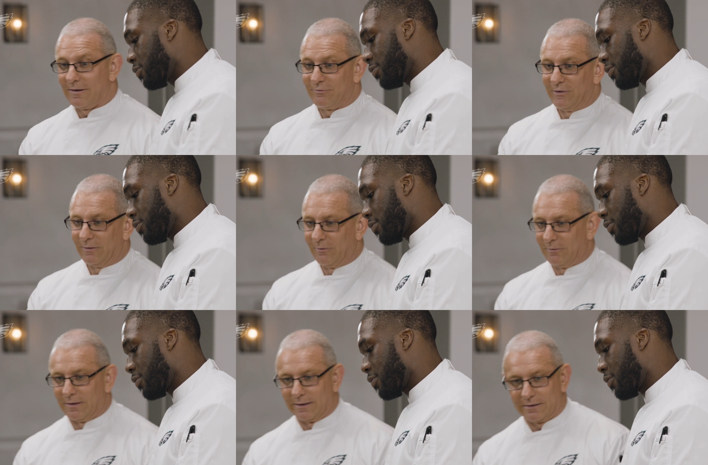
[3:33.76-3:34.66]
Speaker 1: I feel a little
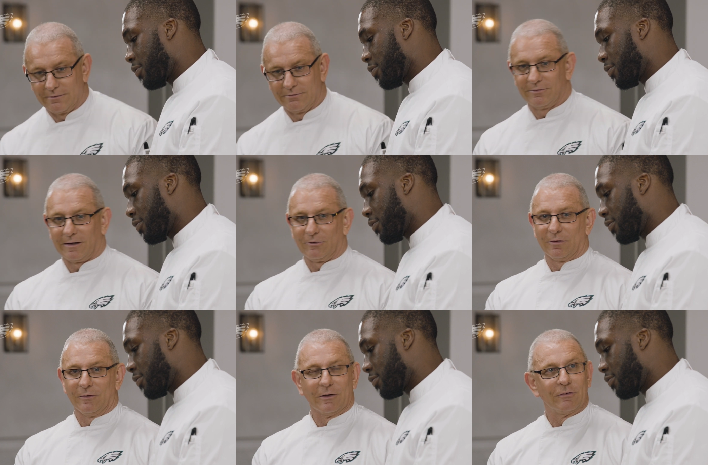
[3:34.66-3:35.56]
like I
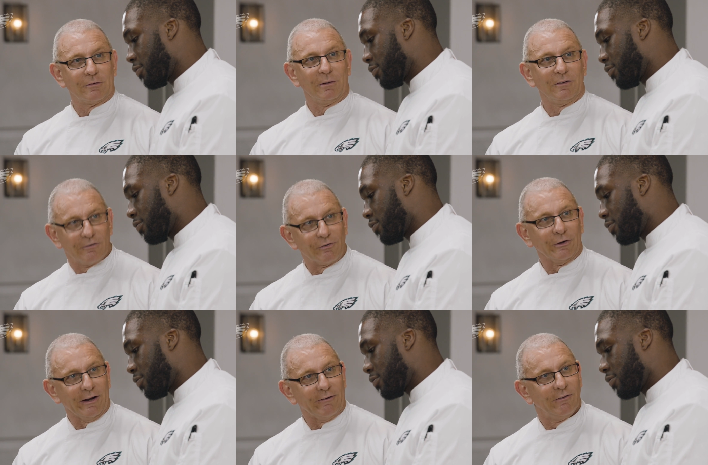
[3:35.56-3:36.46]
should have done something
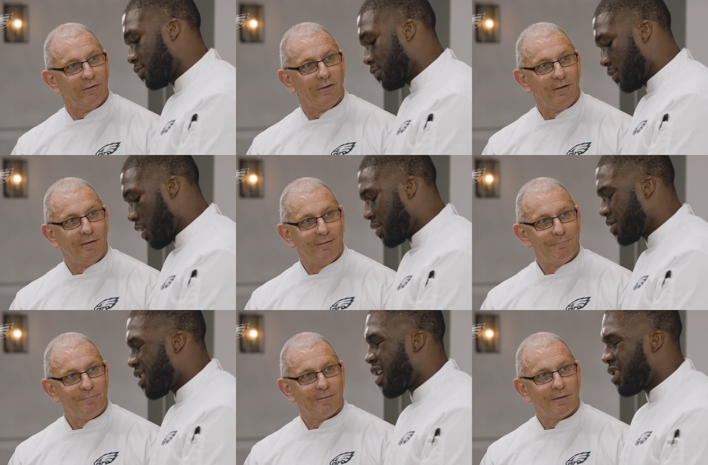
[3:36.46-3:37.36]
different now.
Speaker 2: No, that's
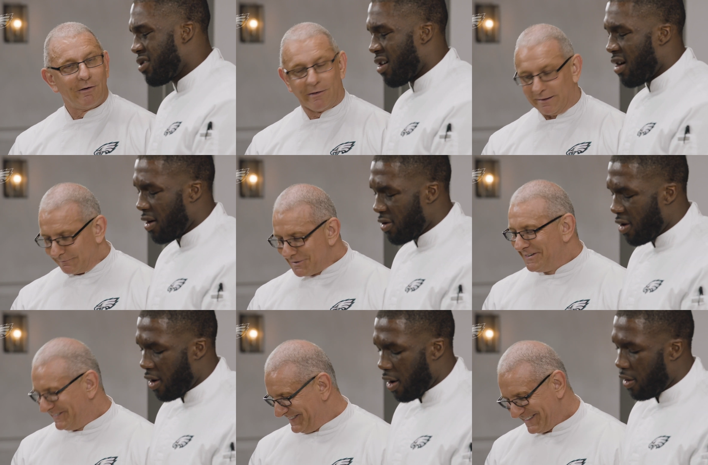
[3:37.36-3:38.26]
all right. You're all right. right. You're
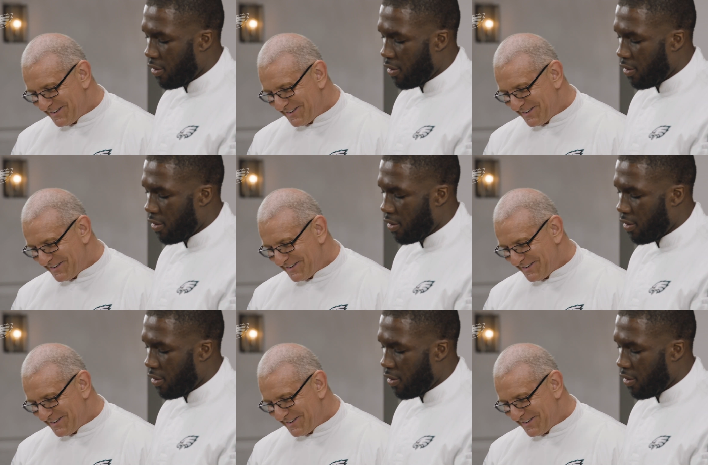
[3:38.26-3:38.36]
all right.